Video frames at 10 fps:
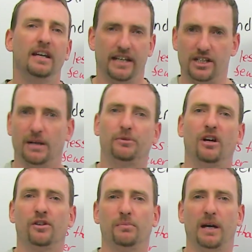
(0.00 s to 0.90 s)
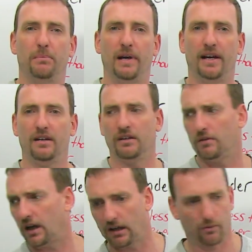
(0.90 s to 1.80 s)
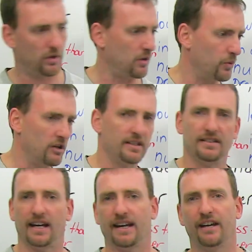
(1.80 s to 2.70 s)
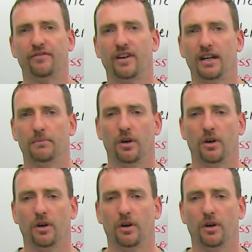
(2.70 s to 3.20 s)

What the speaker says: he jumped onto my bed and where is he? I can't find him.